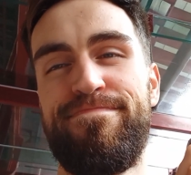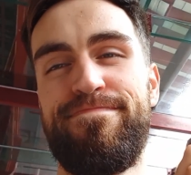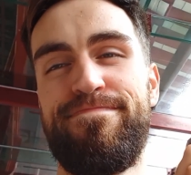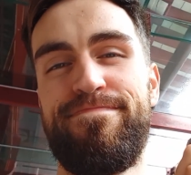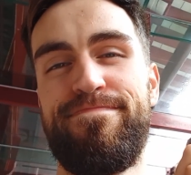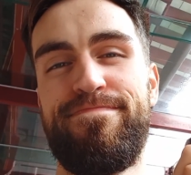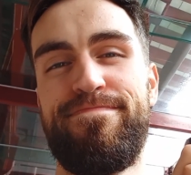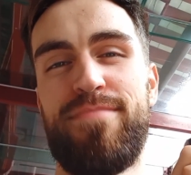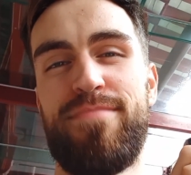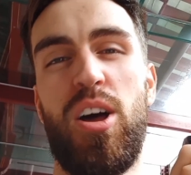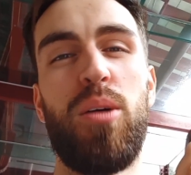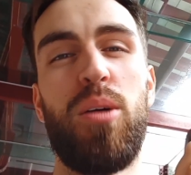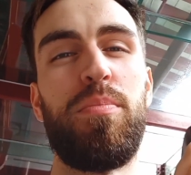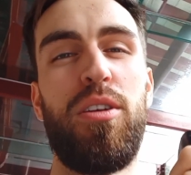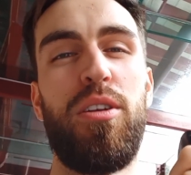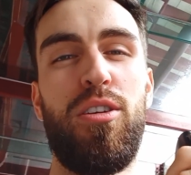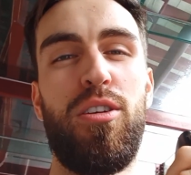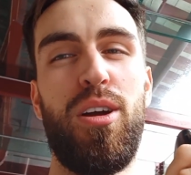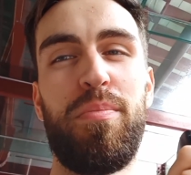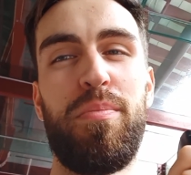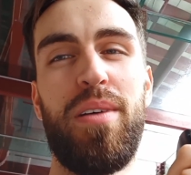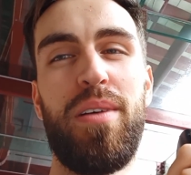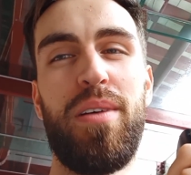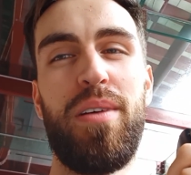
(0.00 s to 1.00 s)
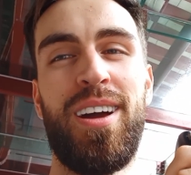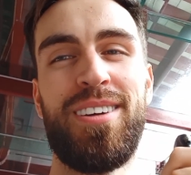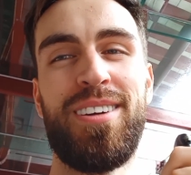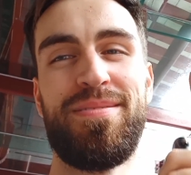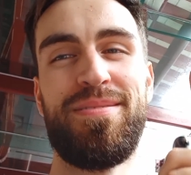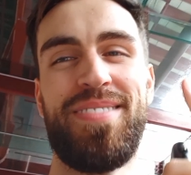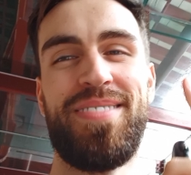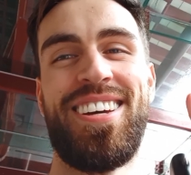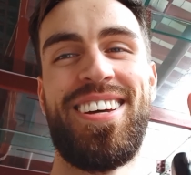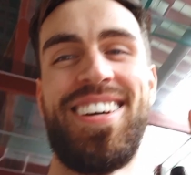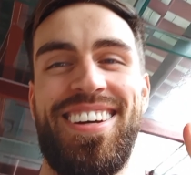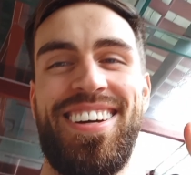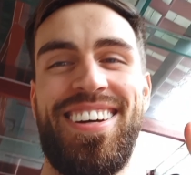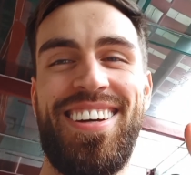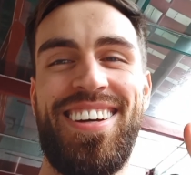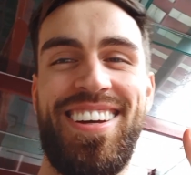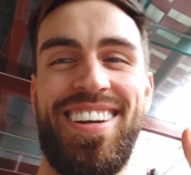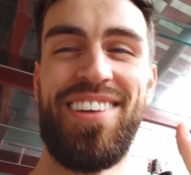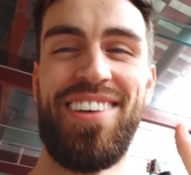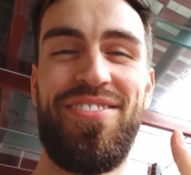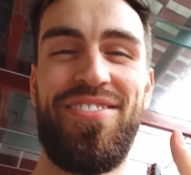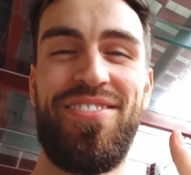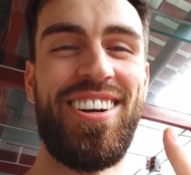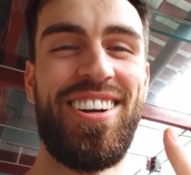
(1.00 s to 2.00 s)
I'll be right back. I
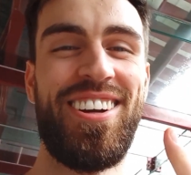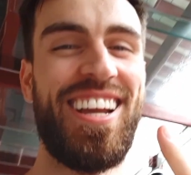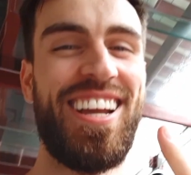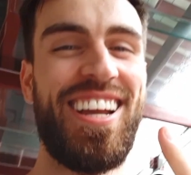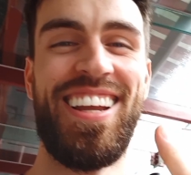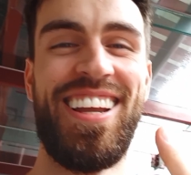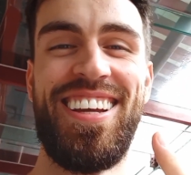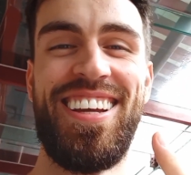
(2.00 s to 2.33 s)
forget it.